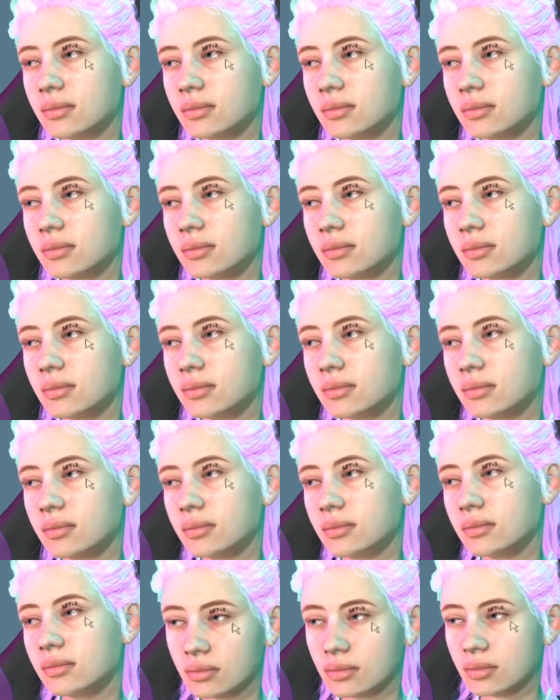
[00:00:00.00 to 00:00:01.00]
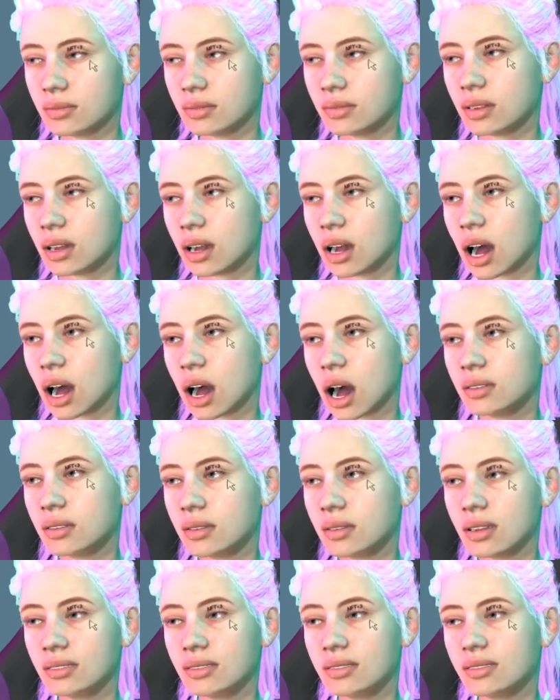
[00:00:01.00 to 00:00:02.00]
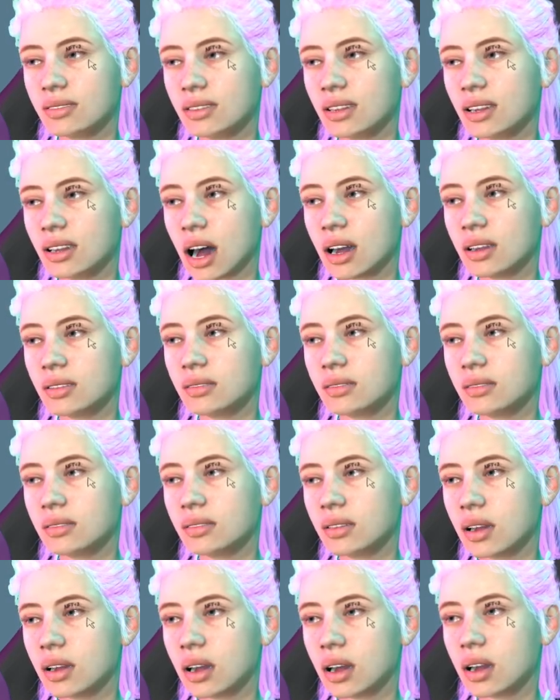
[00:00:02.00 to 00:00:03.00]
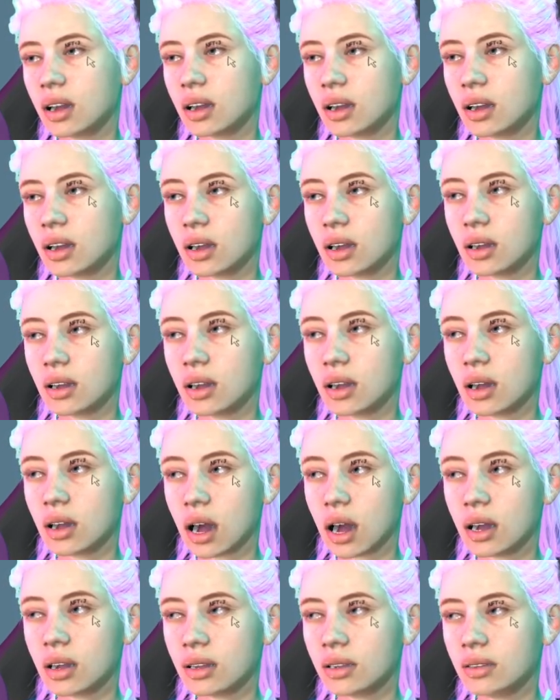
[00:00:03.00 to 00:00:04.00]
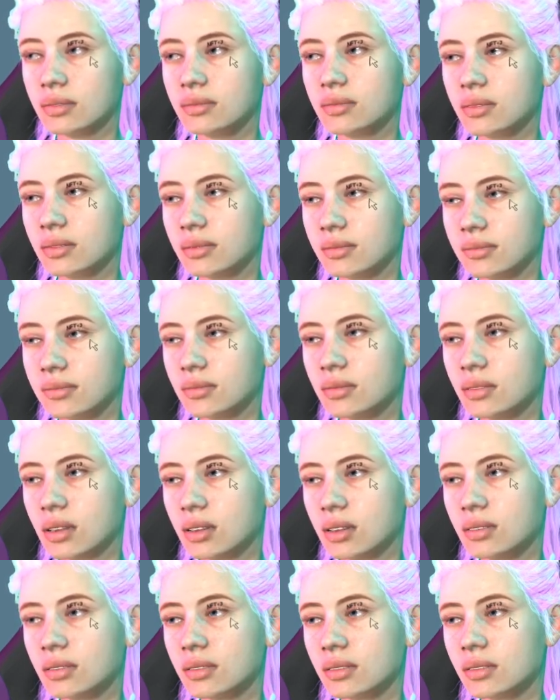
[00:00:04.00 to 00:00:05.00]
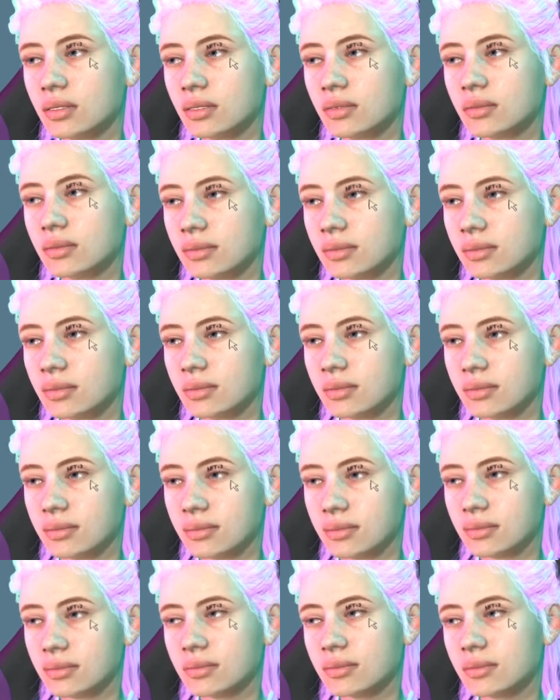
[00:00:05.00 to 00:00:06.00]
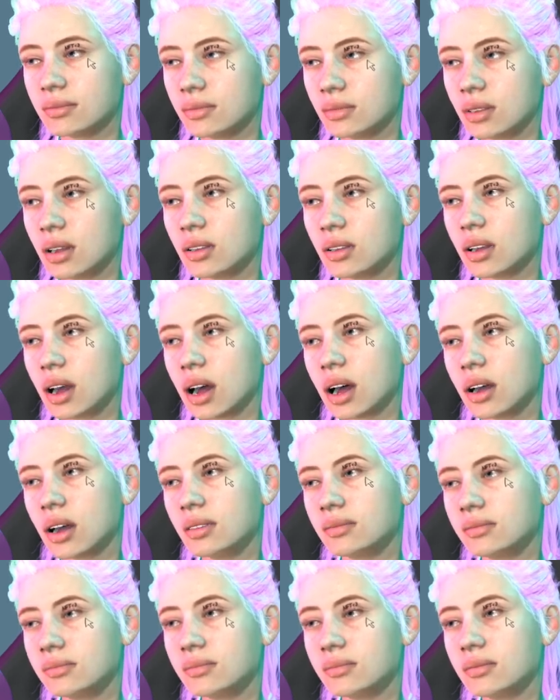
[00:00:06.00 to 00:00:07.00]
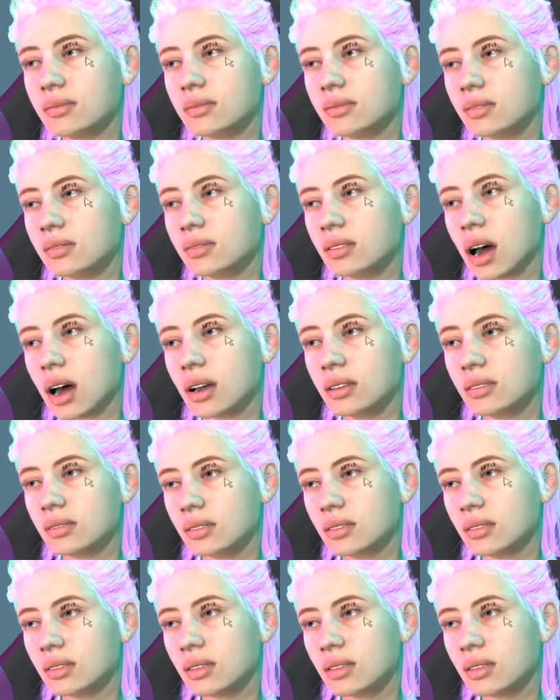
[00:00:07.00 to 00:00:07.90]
polygon mode and we can select any of these polygons and move them around.